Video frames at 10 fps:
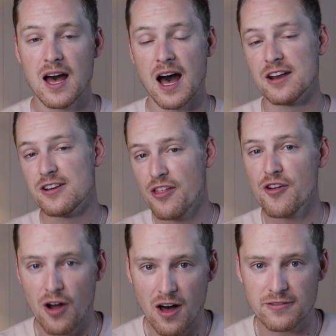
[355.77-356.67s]

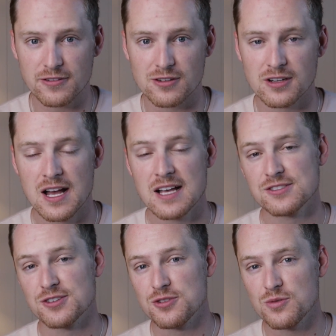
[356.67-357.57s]
another offer,
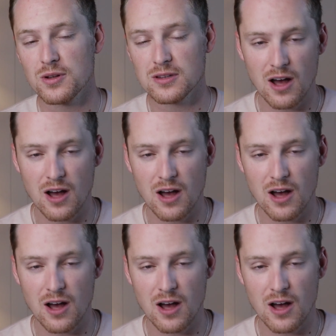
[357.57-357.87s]
so you will